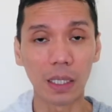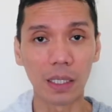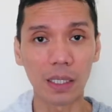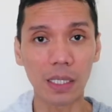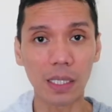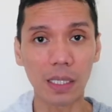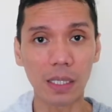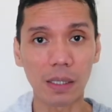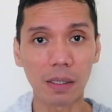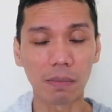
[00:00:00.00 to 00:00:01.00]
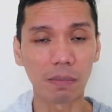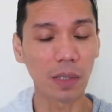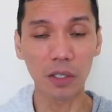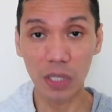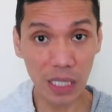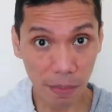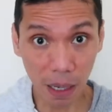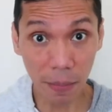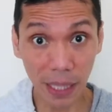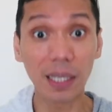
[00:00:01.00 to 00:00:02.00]
It's not just
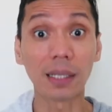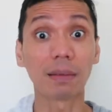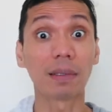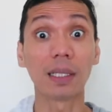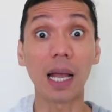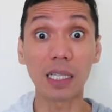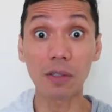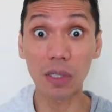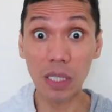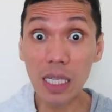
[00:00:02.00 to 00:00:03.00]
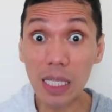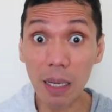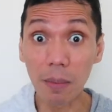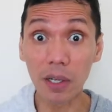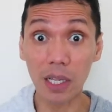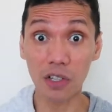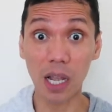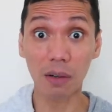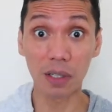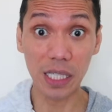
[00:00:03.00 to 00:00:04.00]
about making the astral system or the
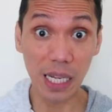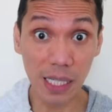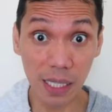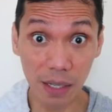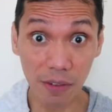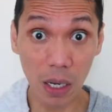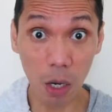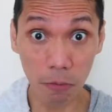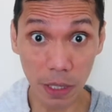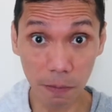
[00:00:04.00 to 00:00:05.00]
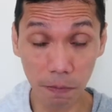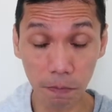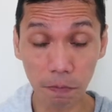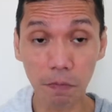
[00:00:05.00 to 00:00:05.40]
chakra sensitive and open.